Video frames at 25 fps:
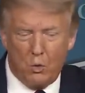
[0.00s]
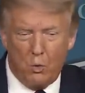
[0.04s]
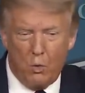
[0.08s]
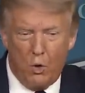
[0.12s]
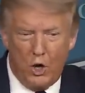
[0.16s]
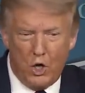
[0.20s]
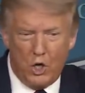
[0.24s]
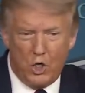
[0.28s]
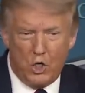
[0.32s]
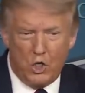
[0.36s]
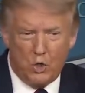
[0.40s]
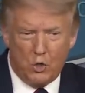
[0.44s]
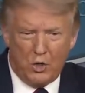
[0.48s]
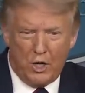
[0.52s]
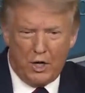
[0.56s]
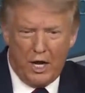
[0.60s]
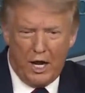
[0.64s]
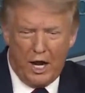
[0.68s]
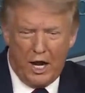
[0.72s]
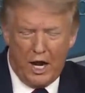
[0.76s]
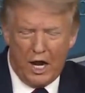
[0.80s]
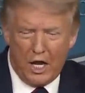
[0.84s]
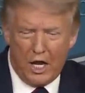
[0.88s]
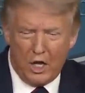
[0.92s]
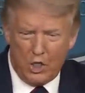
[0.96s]
When you
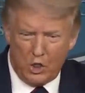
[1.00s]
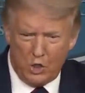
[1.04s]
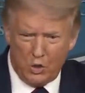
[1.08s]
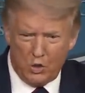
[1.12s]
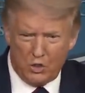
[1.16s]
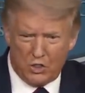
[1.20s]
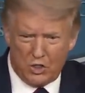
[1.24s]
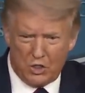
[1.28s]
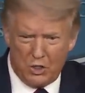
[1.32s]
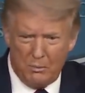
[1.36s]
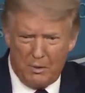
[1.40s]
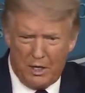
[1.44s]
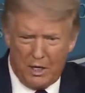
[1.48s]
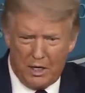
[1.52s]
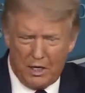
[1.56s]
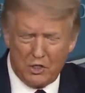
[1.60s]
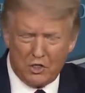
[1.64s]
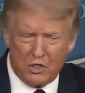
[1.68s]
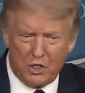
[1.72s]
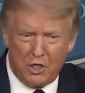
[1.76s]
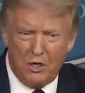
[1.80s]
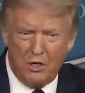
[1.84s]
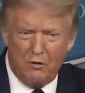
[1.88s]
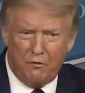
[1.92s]
can, use the mask.